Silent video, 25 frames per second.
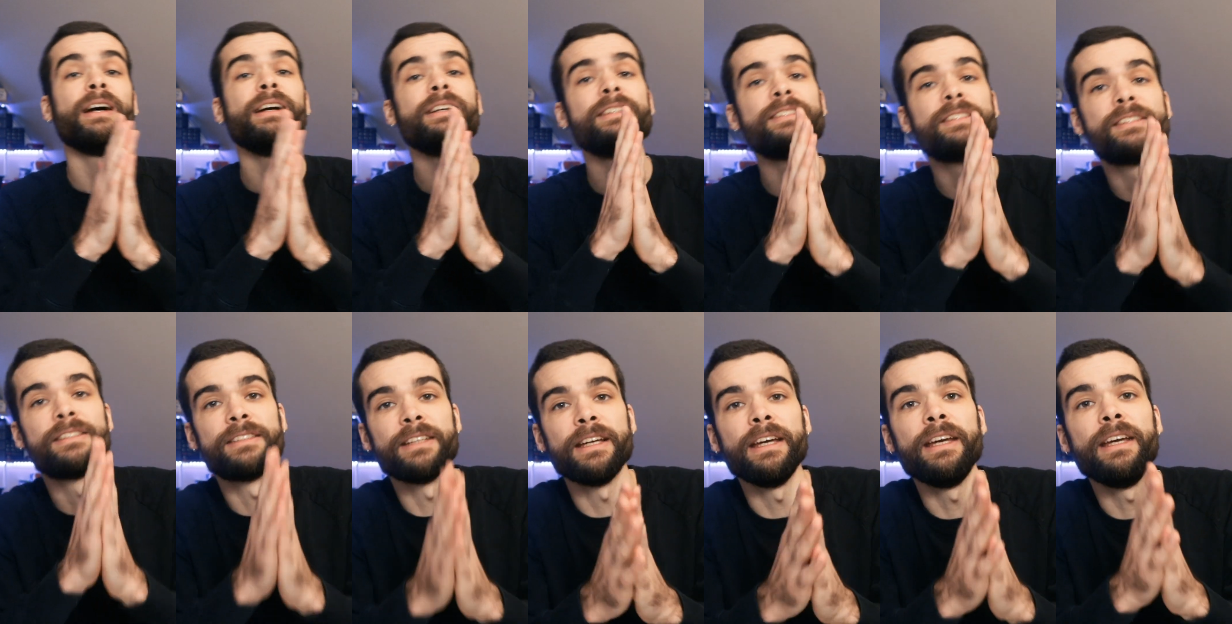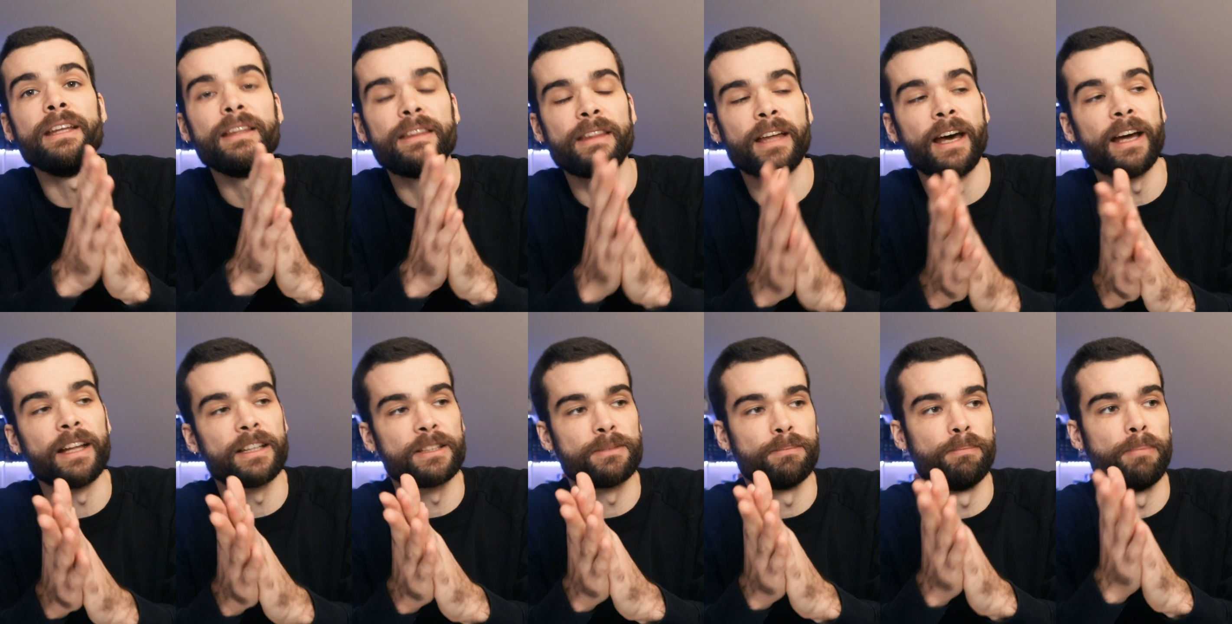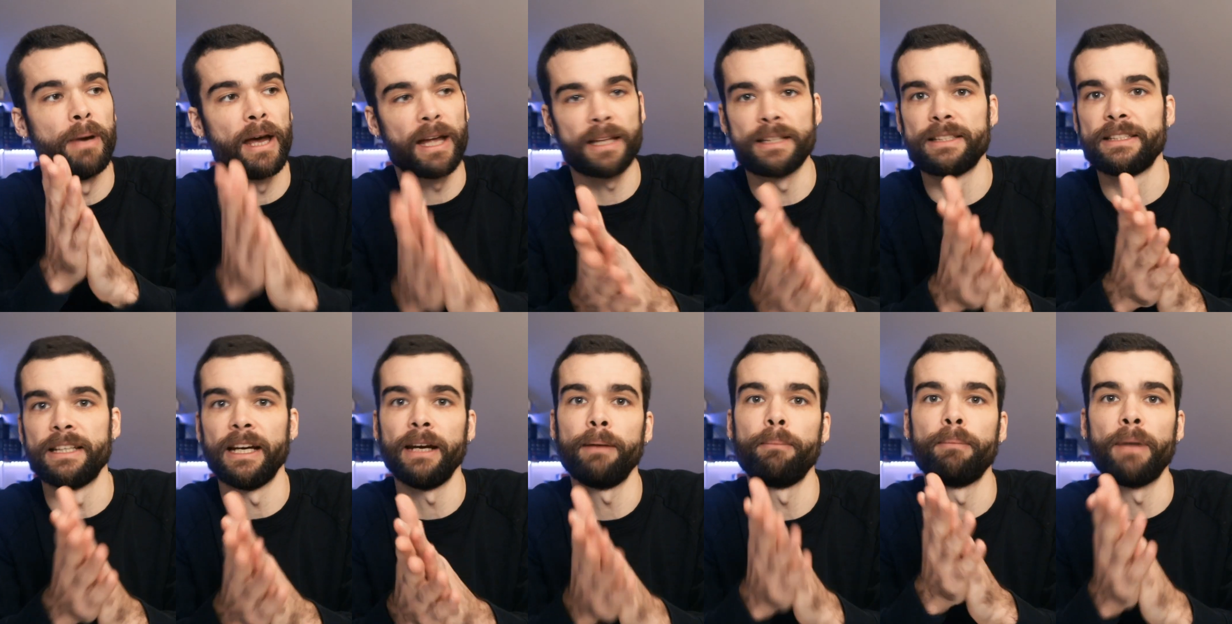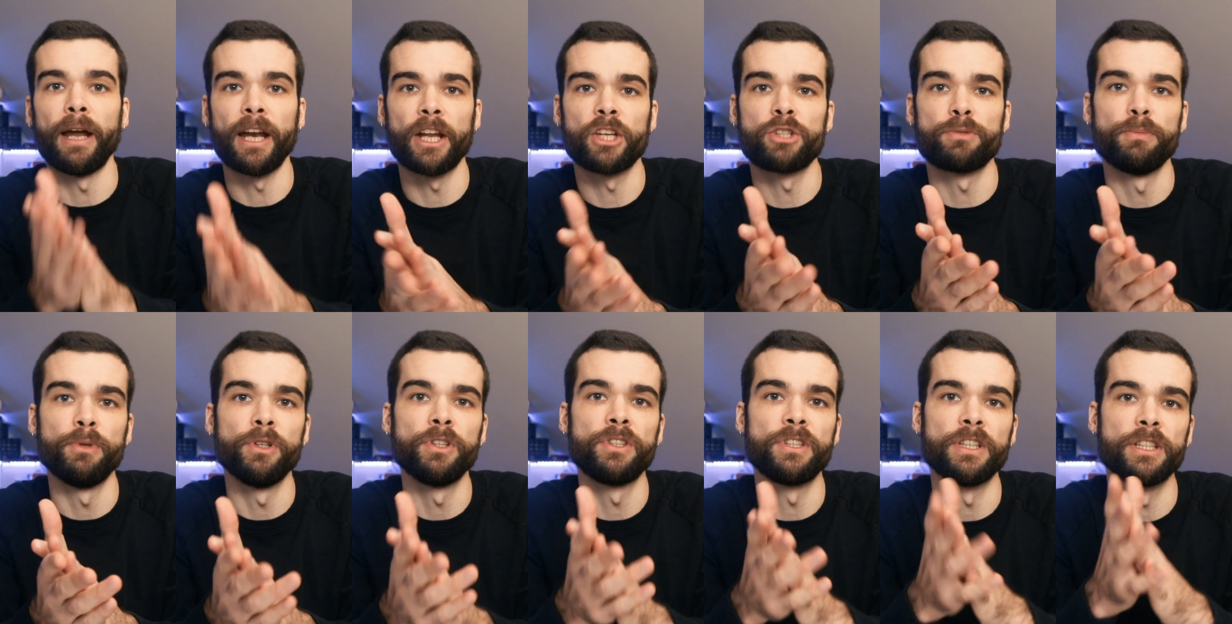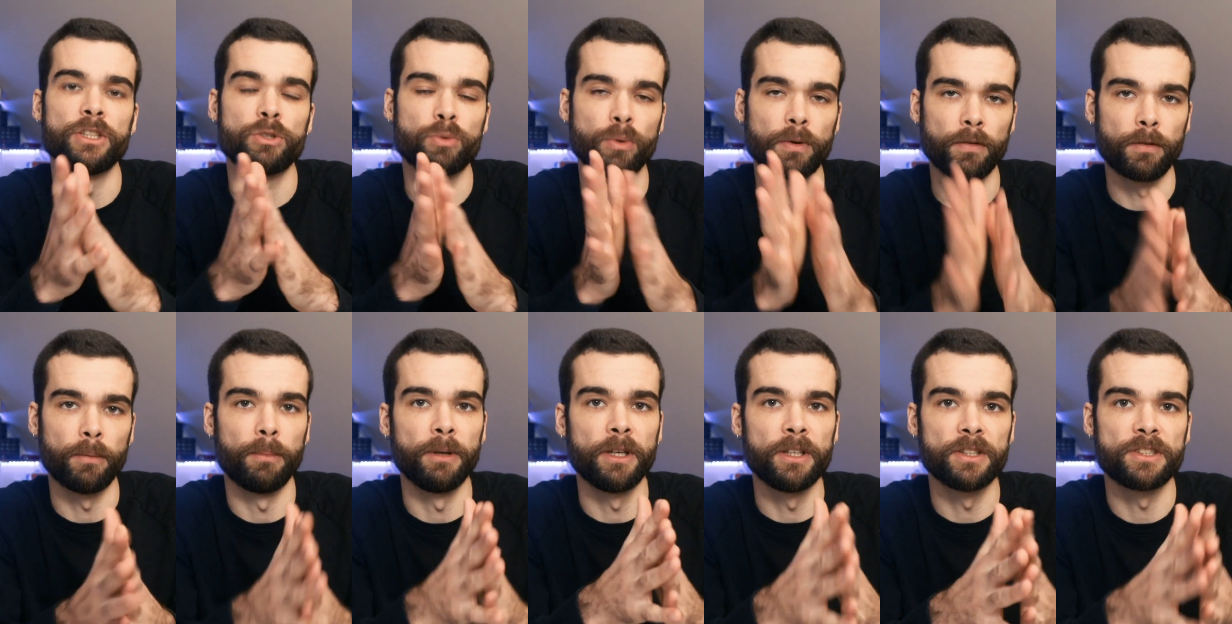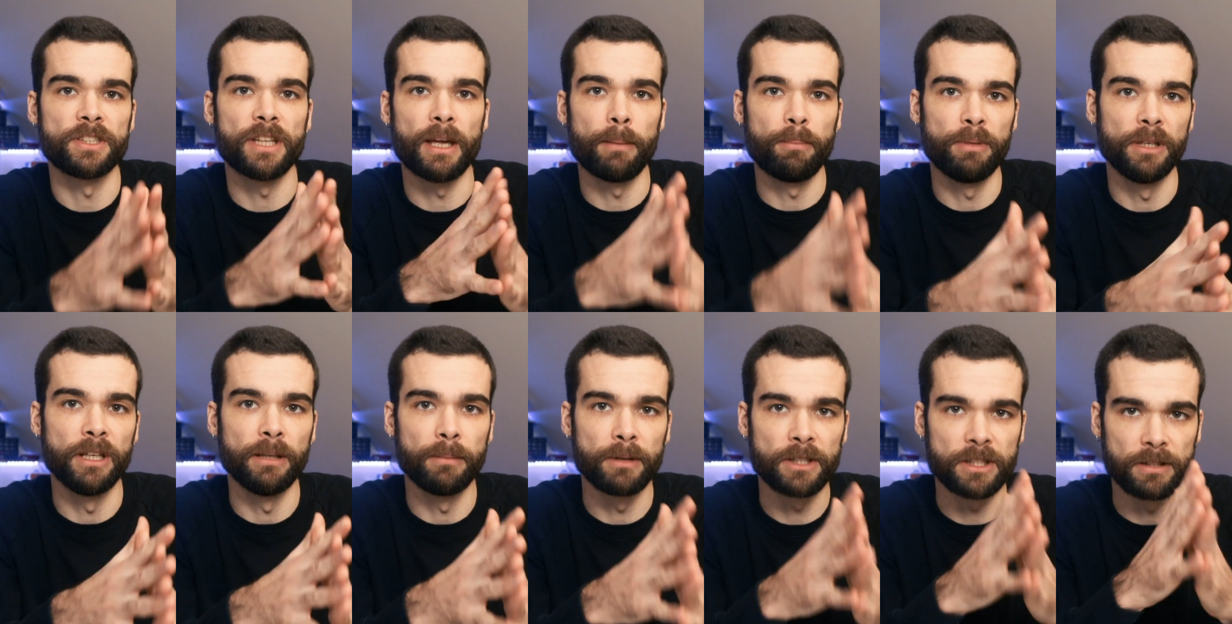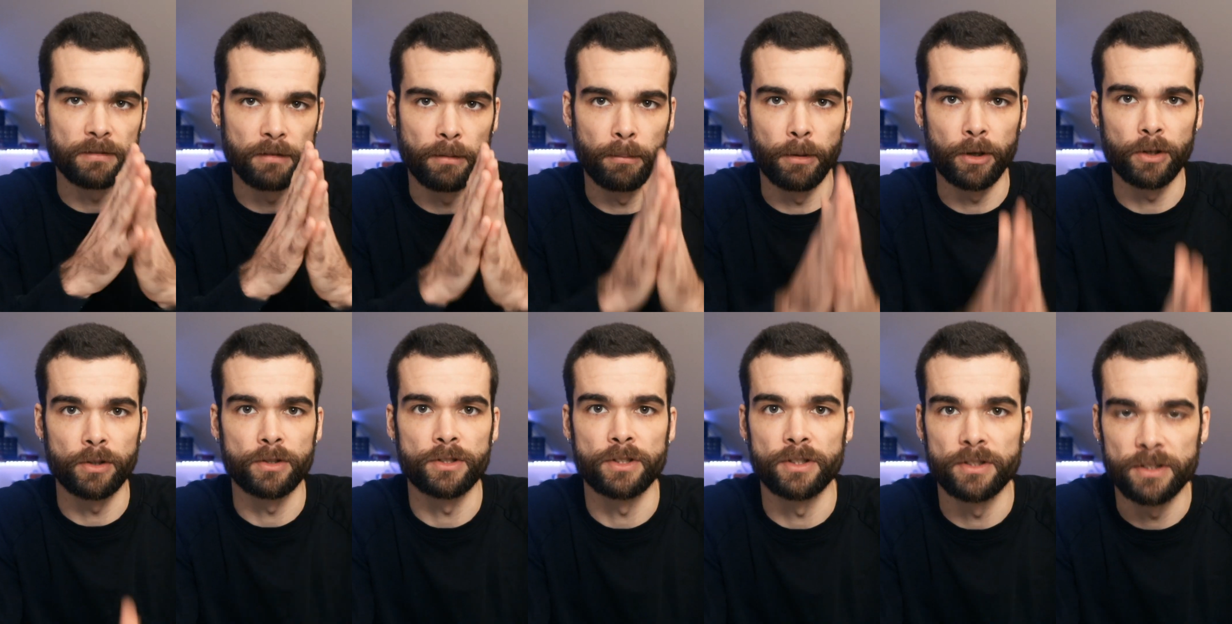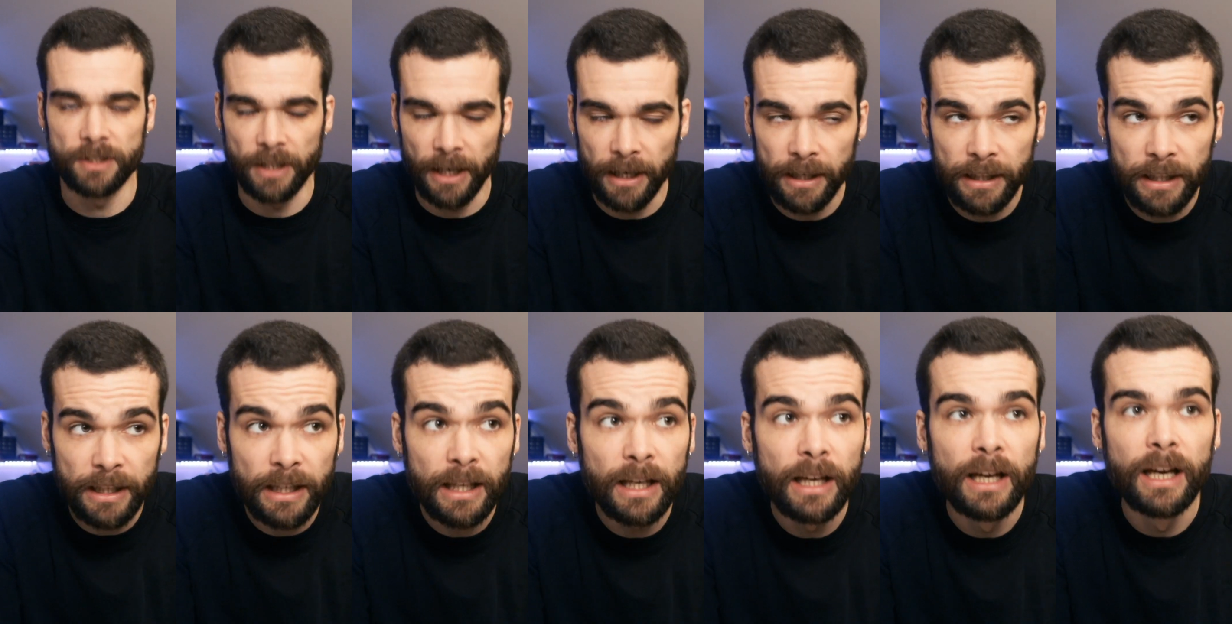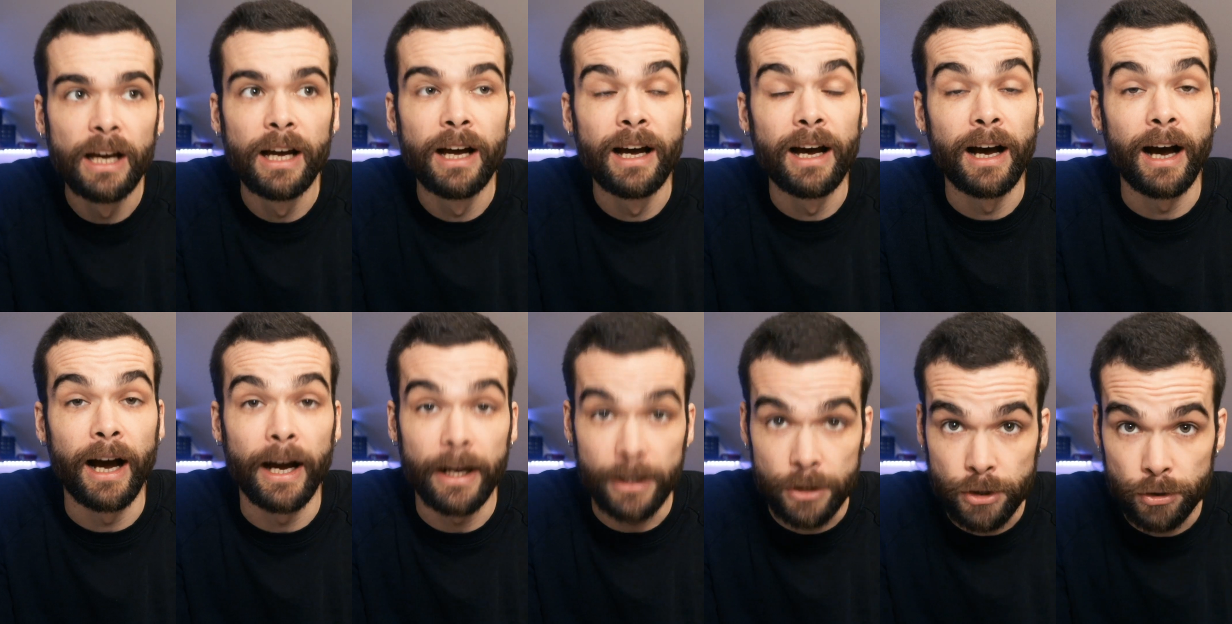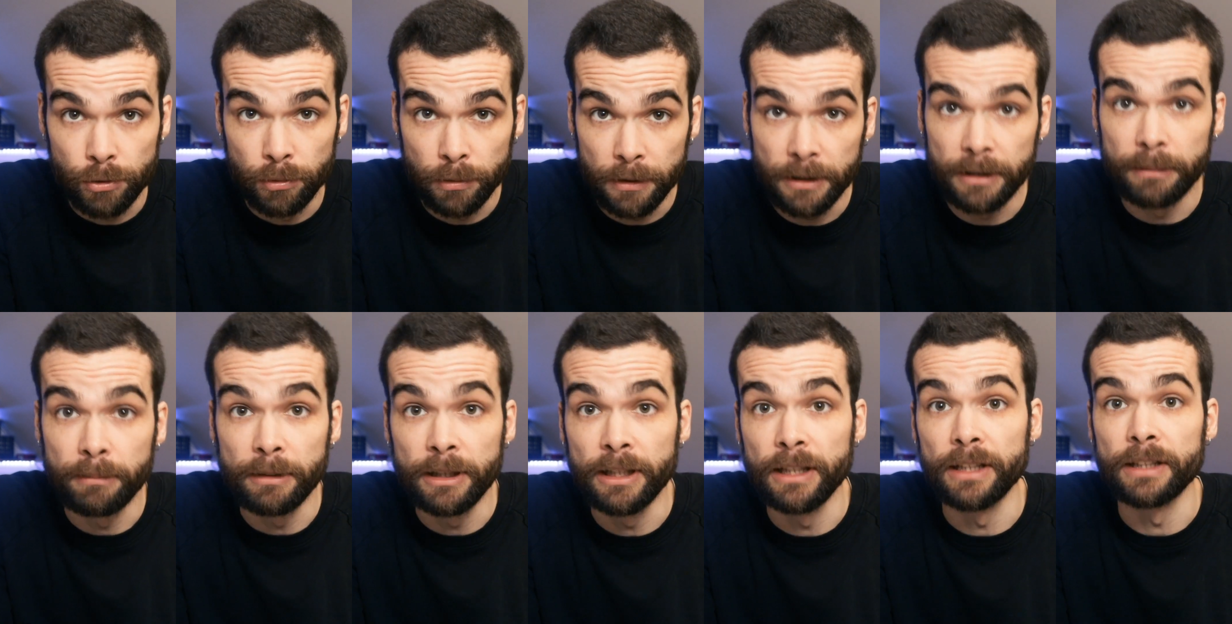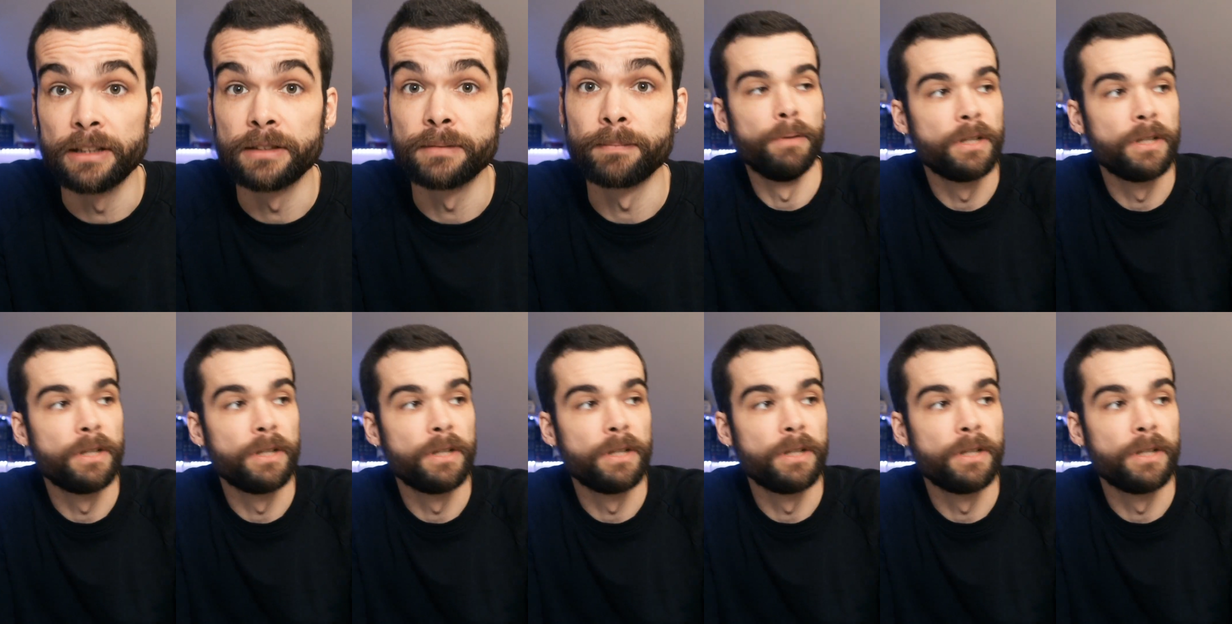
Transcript: I say that bad time management is one of the biggest epidemics of our modern society, I truly mean it.